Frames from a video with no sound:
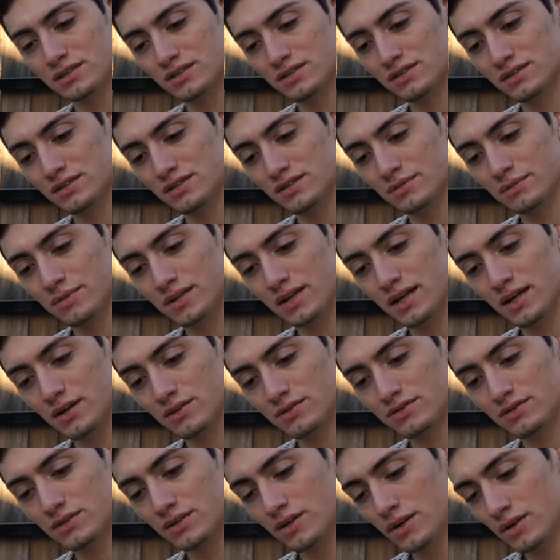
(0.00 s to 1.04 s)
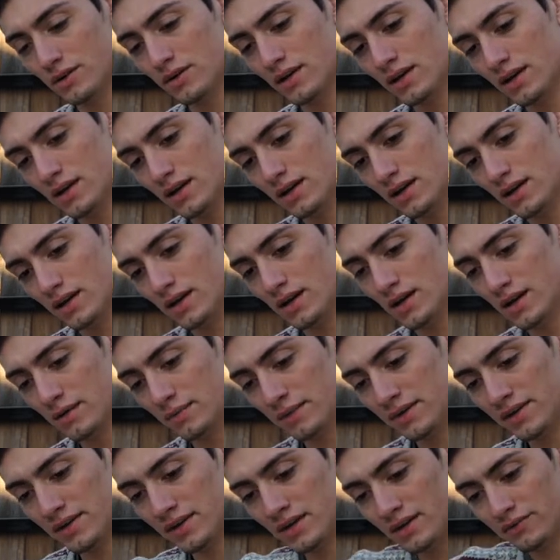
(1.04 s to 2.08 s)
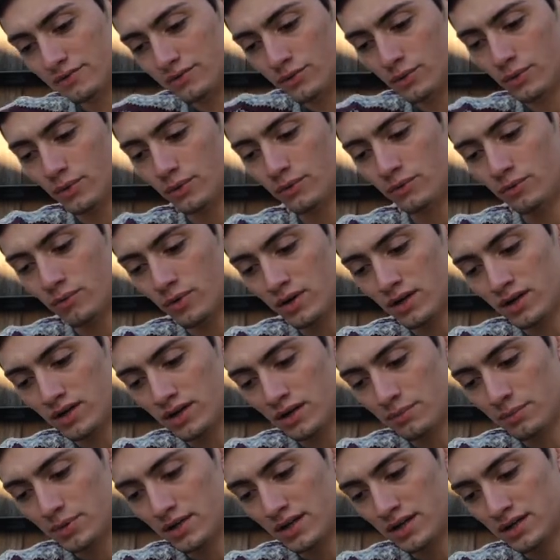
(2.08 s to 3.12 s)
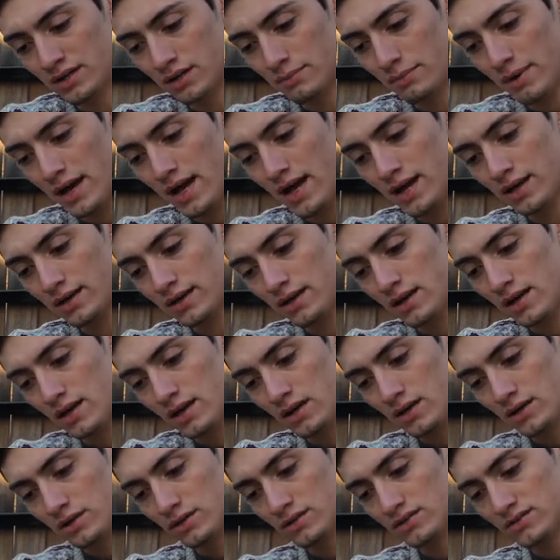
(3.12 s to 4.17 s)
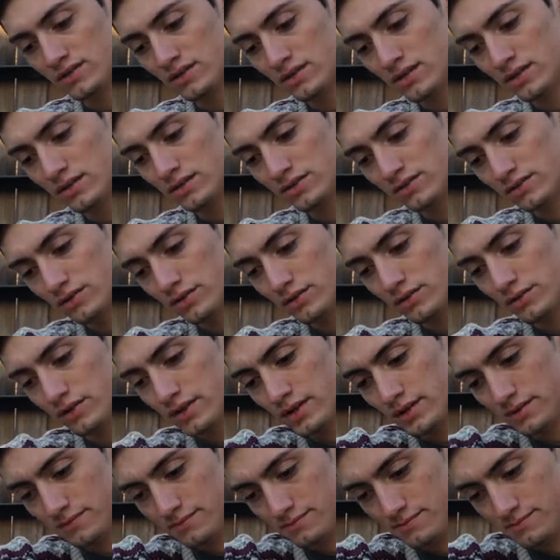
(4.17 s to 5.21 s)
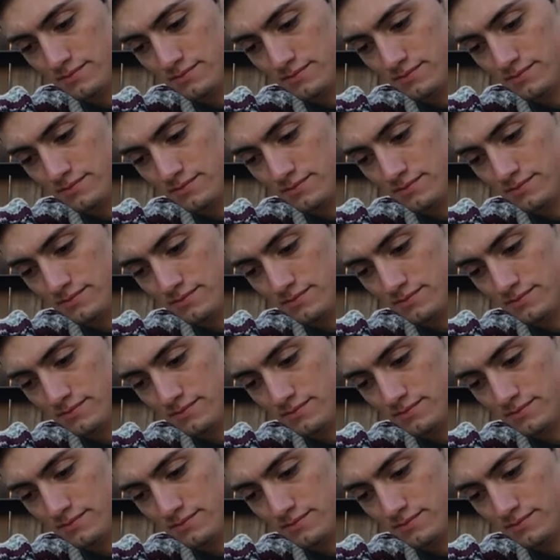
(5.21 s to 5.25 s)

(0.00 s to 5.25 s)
until something else, you know. And then if you wanted to put it in your bag, you just unscrew it.